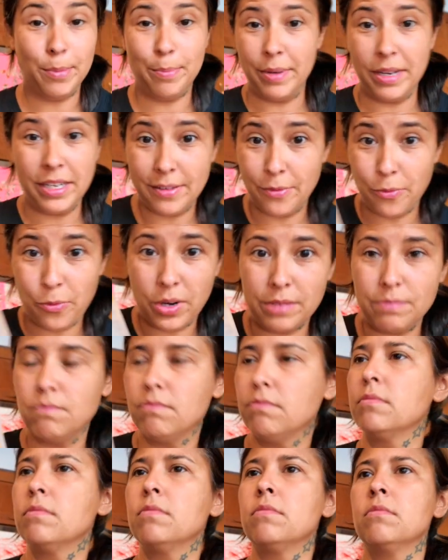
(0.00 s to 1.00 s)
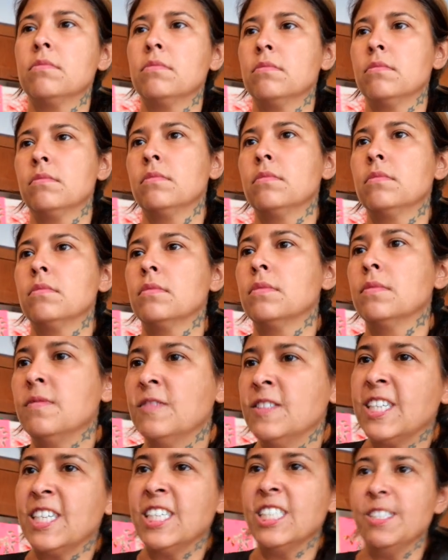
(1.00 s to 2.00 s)
But
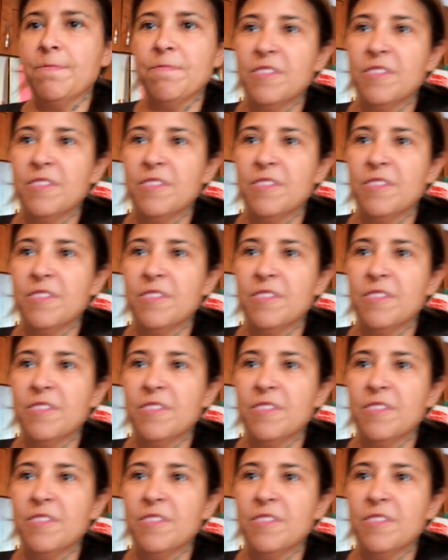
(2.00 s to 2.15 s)
I am